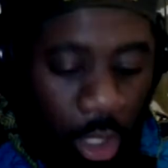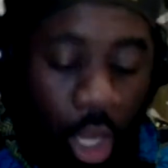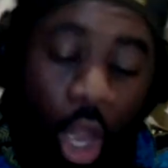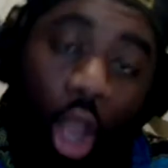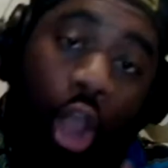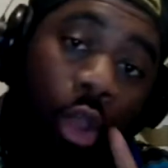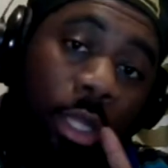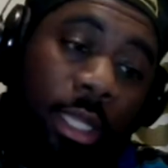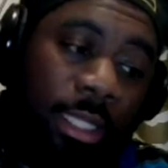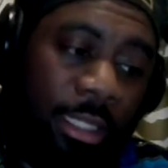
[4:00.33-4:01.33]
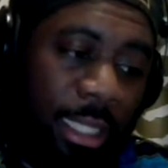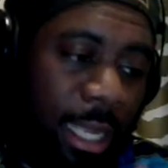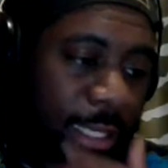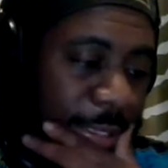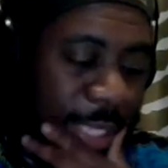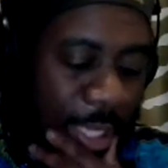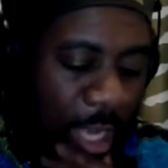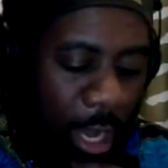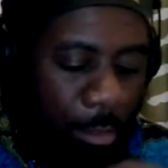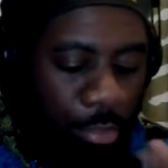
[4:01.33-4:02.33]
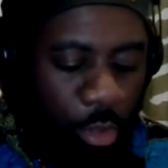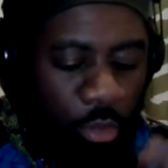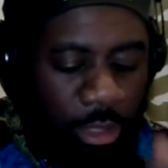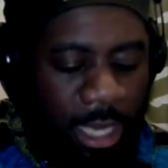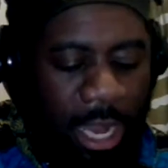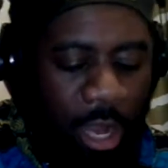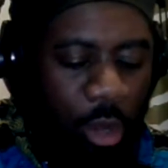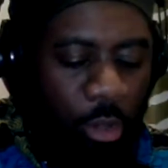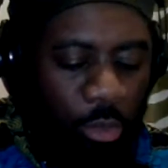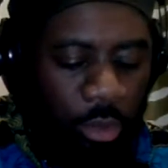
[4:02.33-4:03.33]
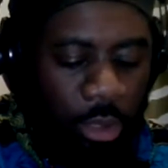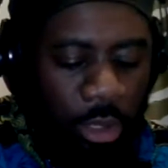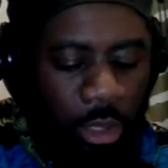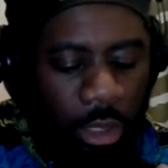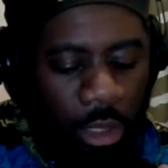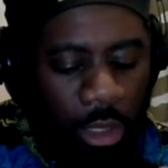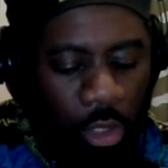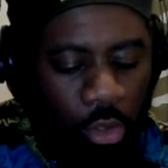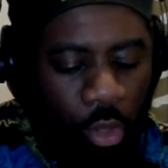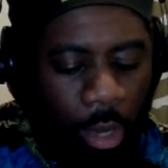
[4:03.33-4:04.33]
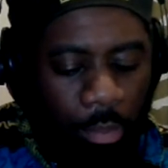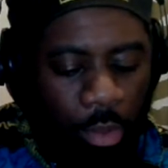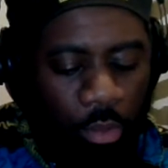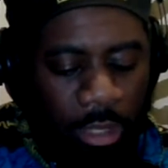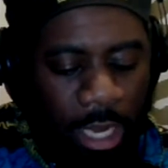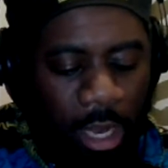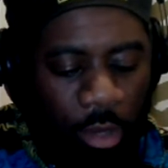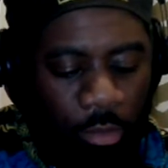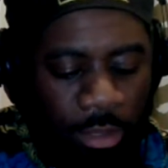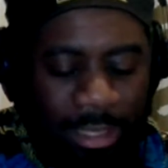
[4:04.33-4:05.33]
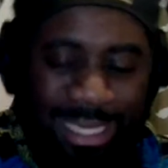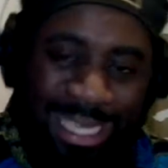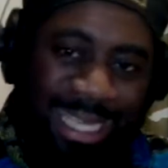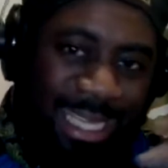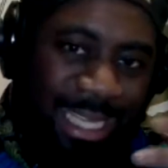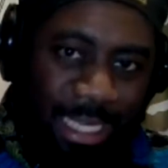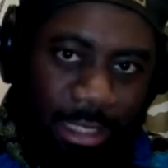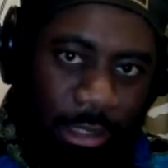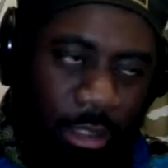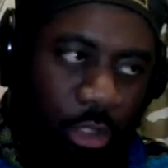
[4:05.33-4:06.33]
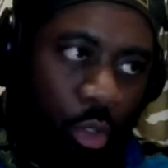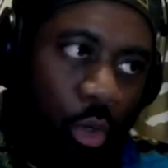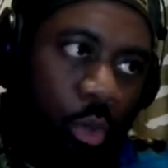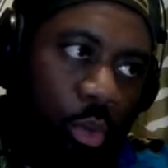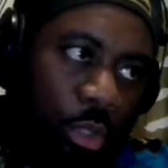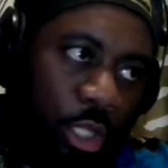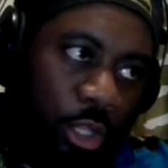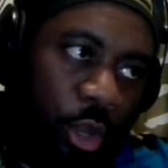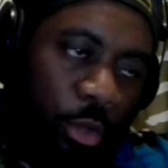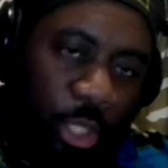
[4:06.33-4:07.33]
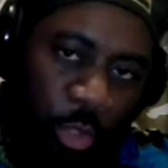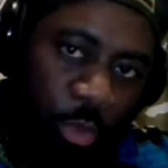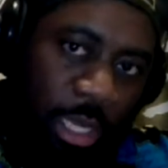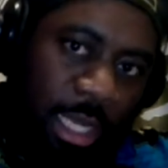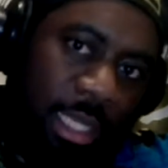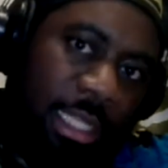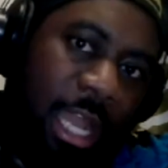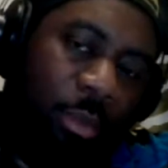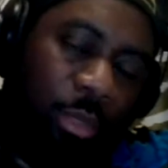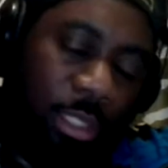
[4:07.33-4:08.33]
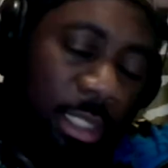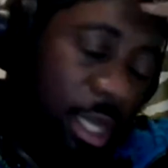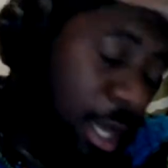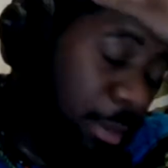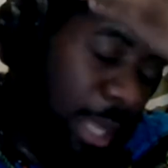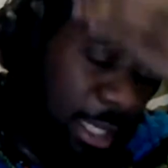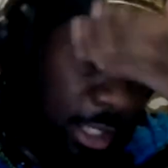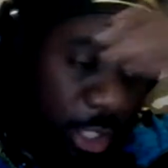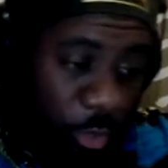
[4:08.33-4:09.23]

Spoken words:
Oh, another thing I did, I broke down the Ge'ez. So the 33, that's the